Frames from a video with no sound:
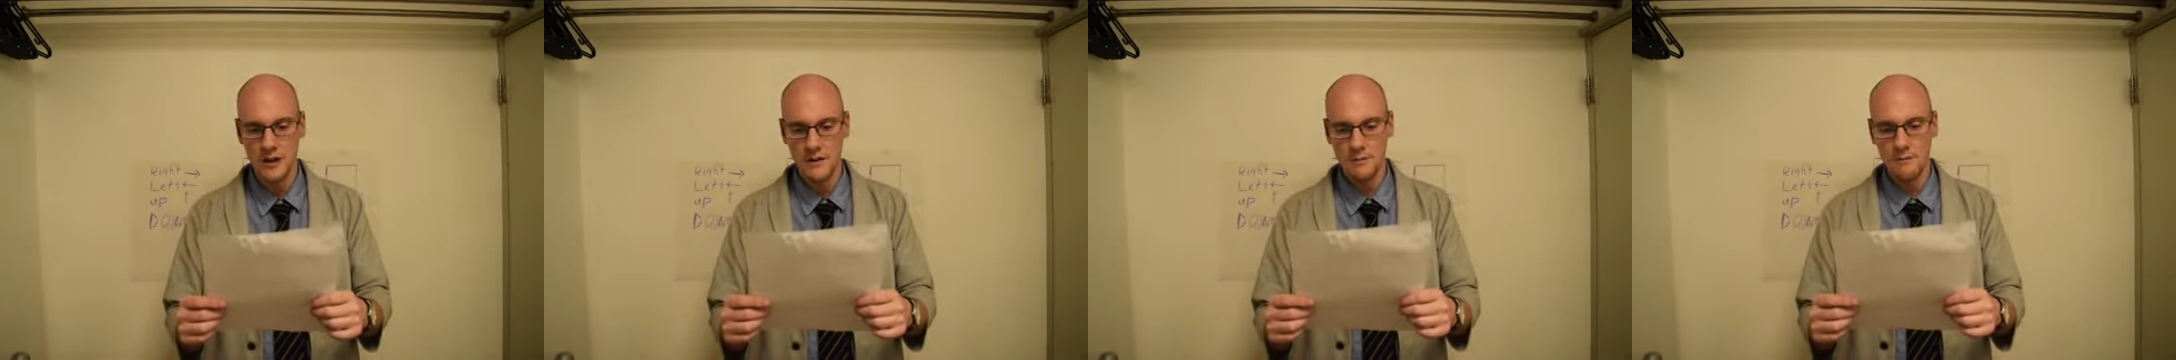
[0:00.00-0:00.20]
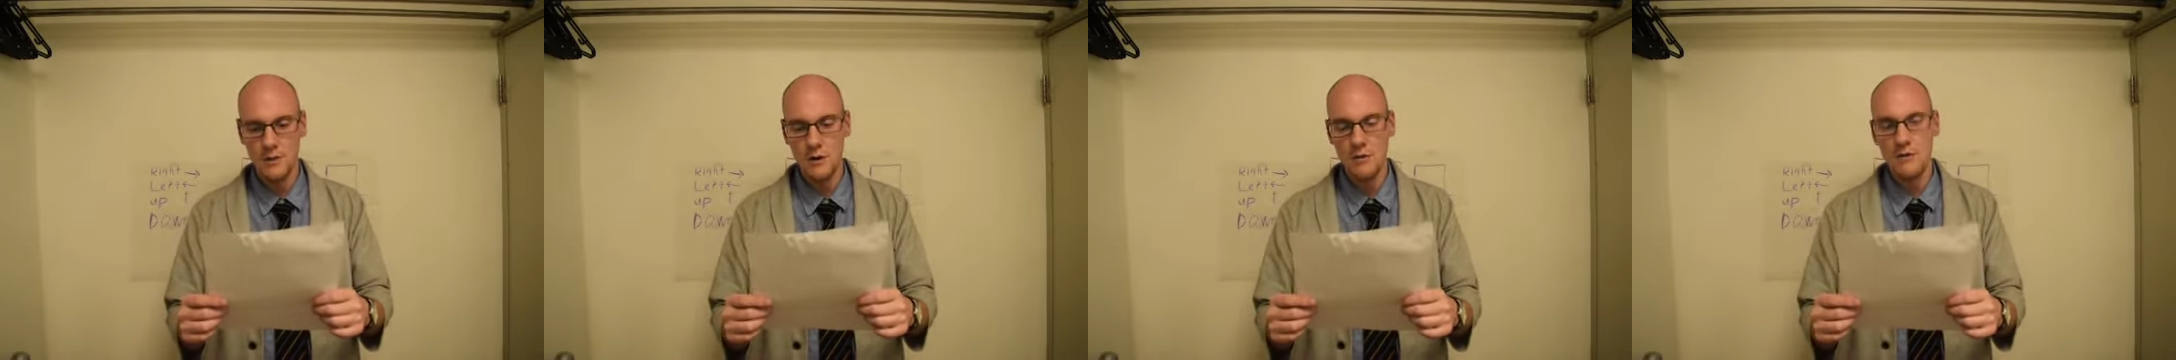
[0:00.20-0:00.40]

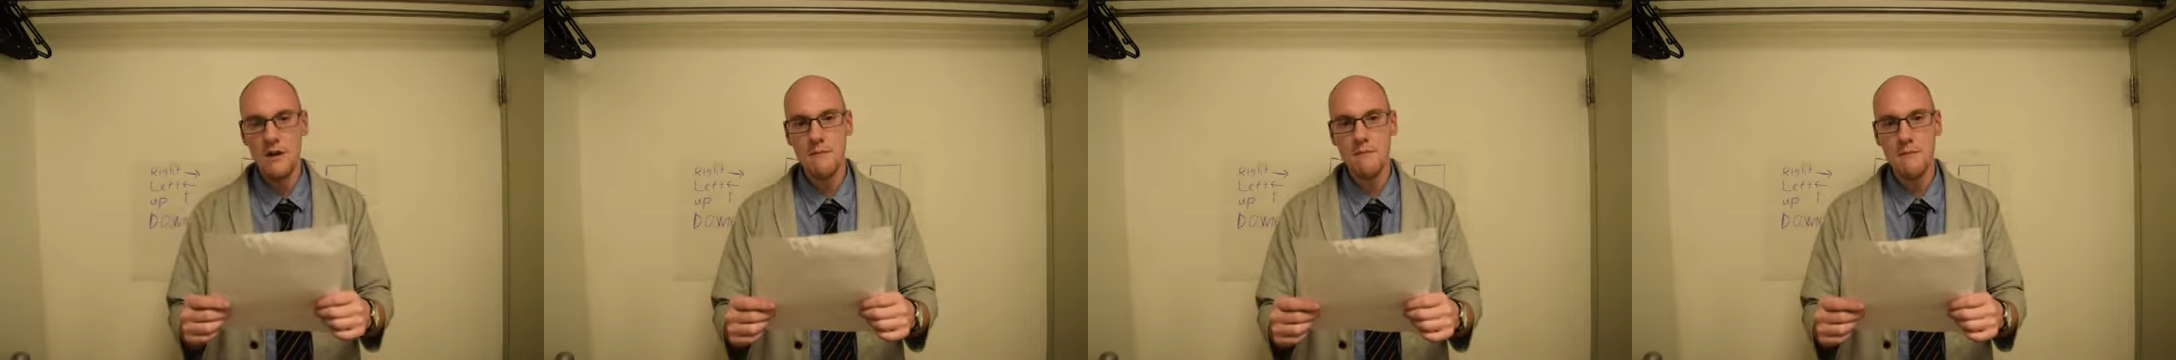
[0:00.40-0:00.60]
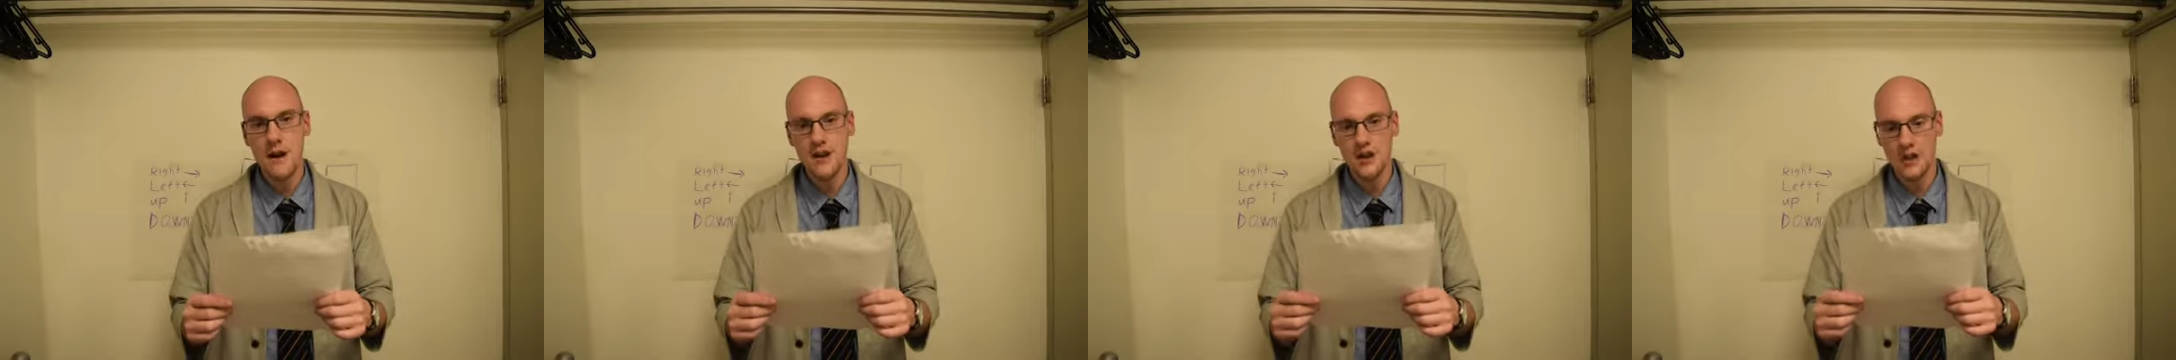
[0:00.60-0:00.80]
but we
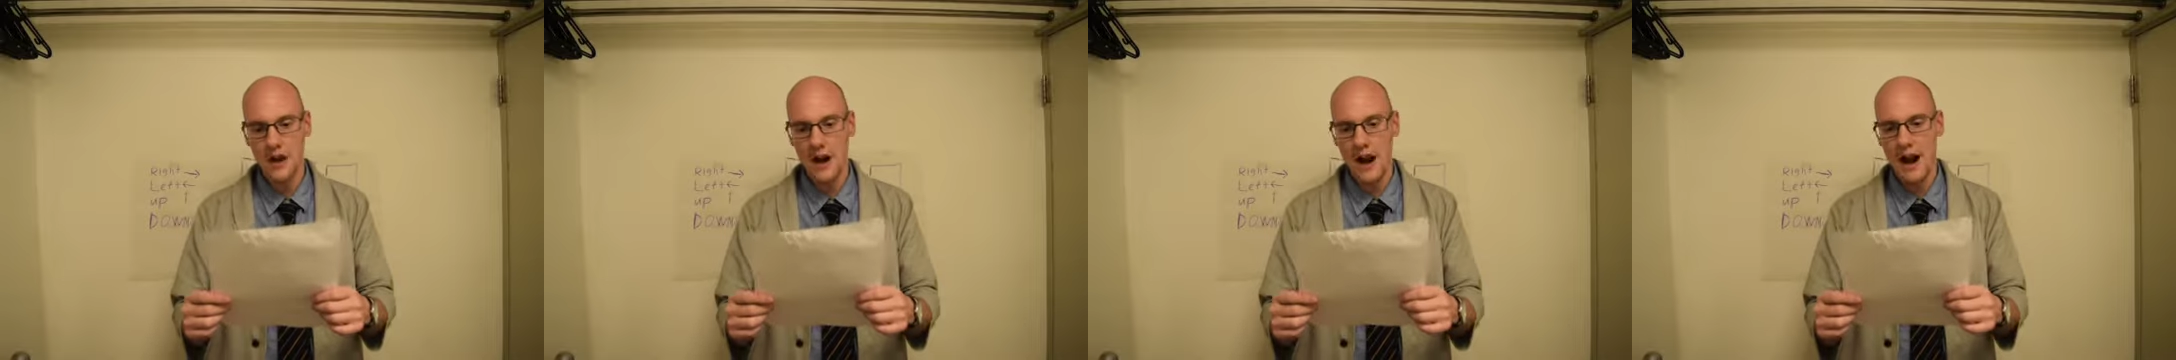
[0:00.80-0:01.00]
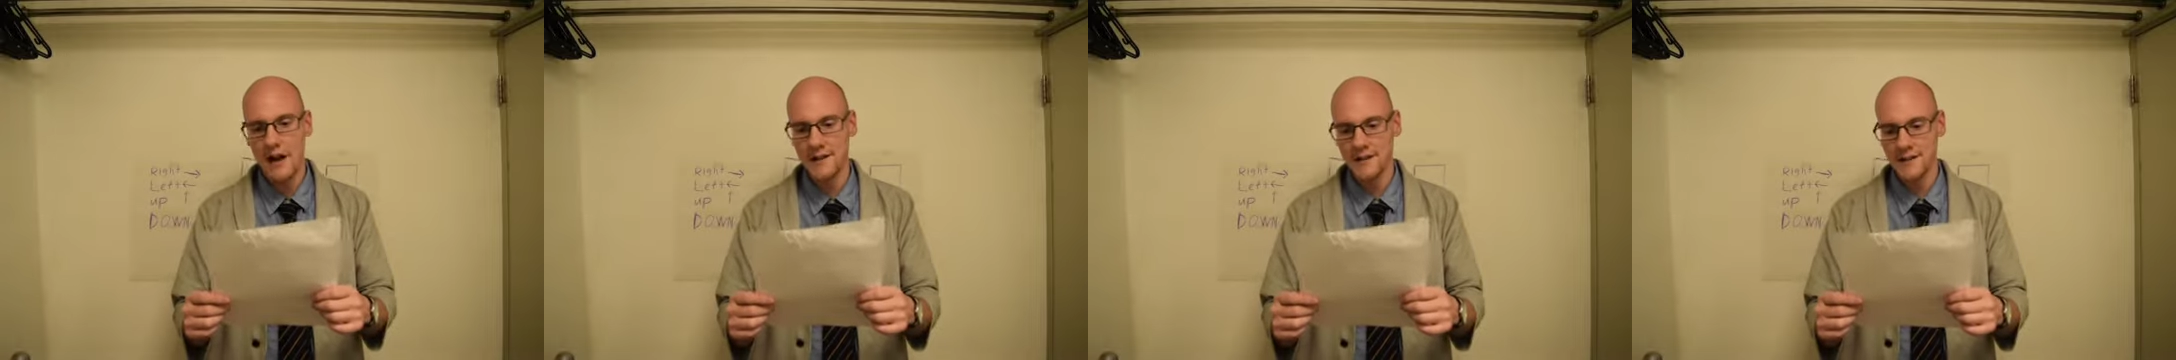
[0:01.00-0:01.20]
measure
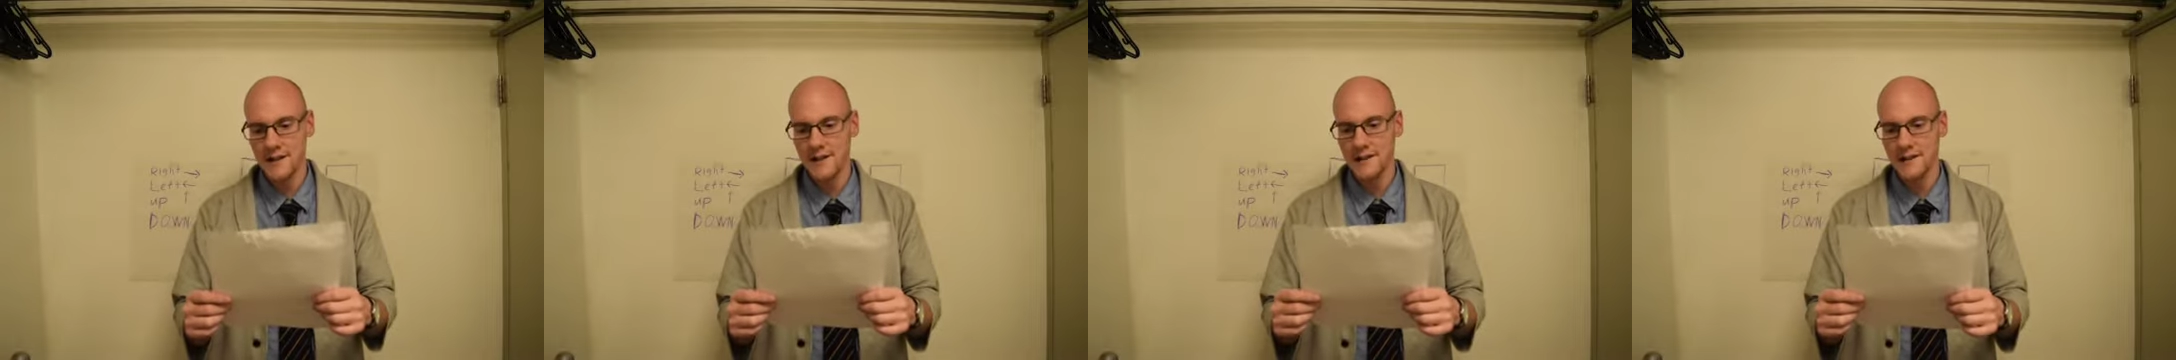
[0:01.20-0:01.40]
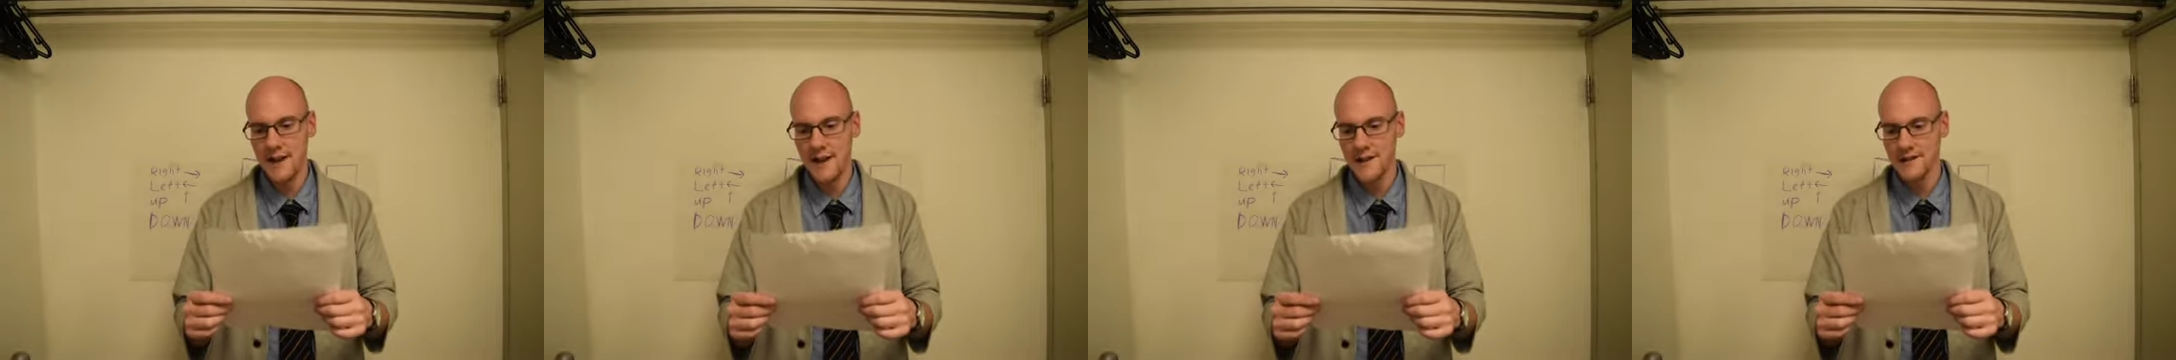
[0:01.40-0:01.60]
our
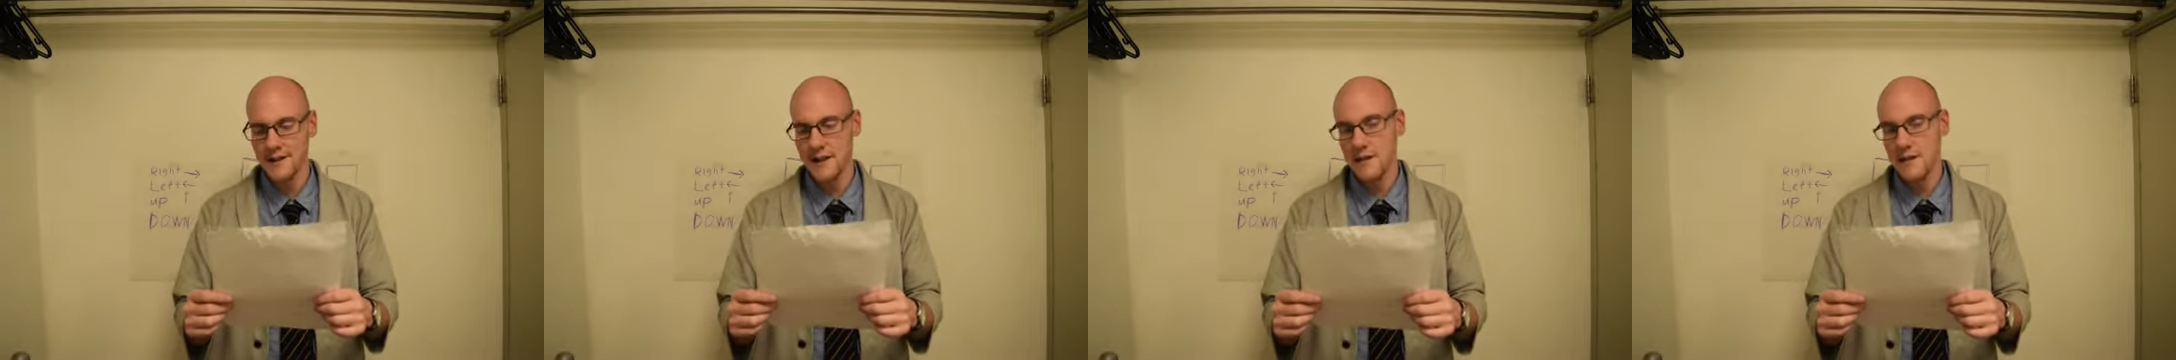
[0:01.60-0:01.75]
success